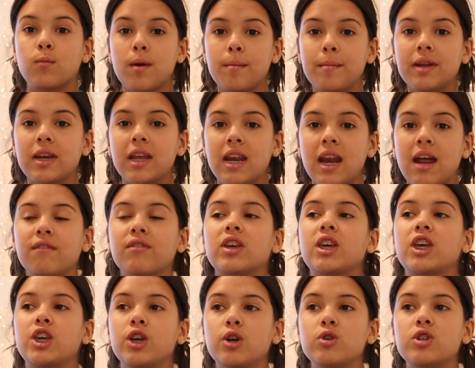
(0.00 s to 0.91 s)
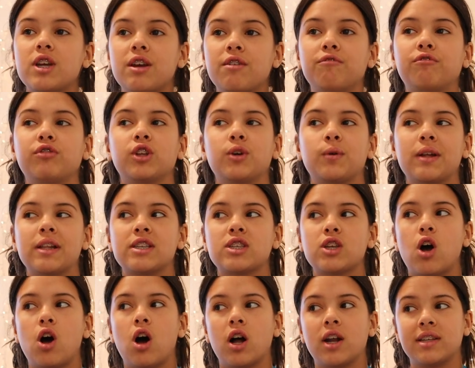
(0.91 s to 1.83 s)
Women can have a huge
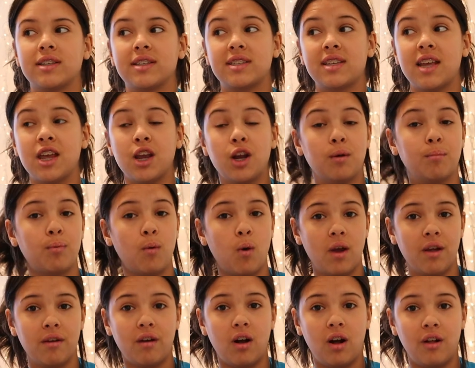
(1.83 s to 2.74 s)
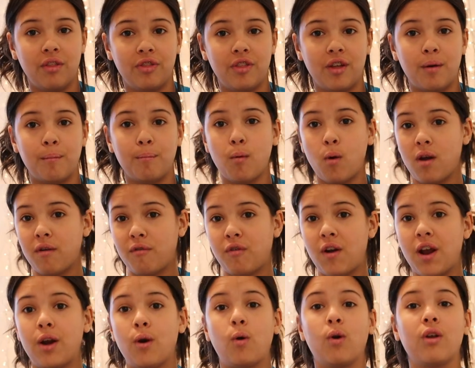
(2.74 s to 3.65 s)
influence on, say, their
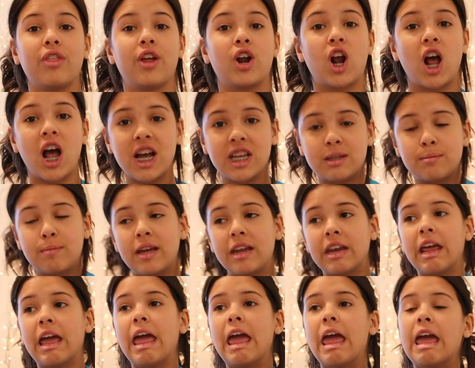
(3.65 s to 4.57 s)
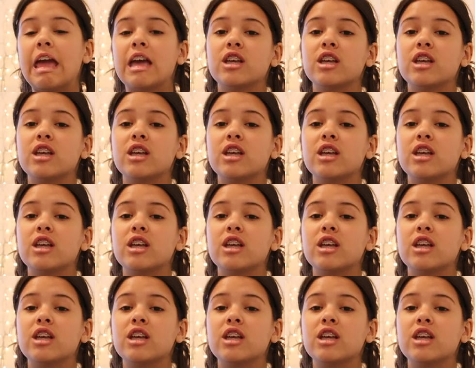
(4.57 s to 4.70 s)
boyfriend or their husband.